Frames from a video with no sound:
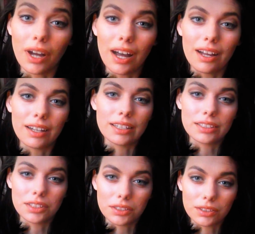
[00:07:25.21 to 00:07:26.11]
Uh,
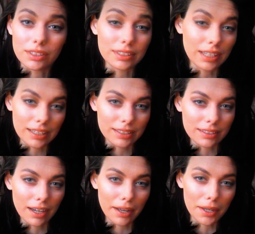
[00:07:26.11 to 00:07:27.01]
until next
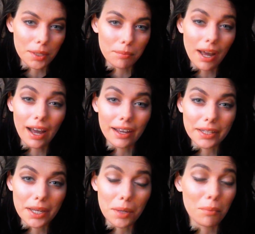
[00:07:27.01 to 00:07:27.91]
time, I
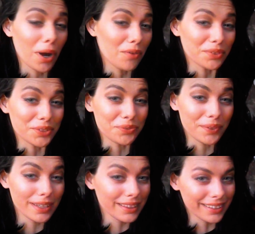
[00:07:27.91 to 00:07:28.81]
am Officer
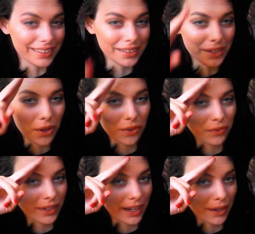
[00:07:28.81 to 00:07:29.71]
Friendly,
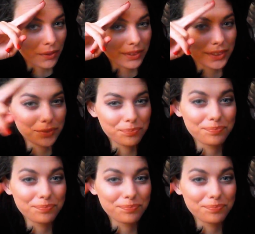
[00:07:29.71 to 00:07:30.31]
over and out.